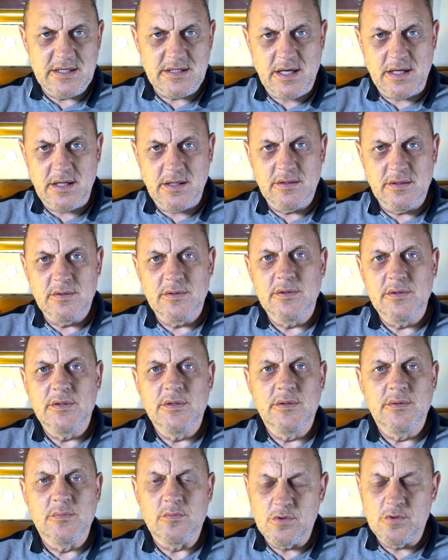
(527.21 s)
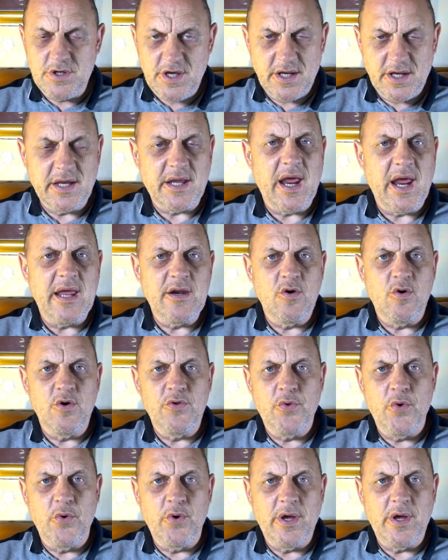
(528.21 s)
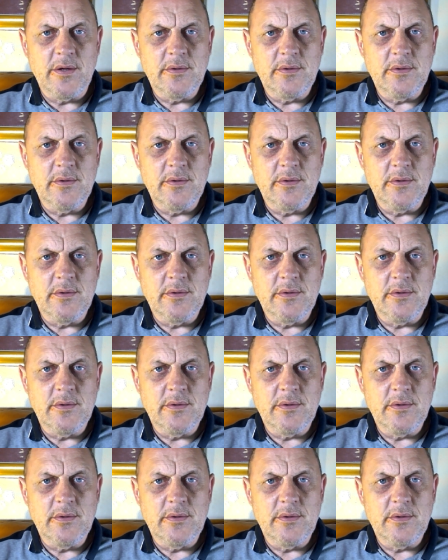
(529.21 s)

you, will you regret not doing it?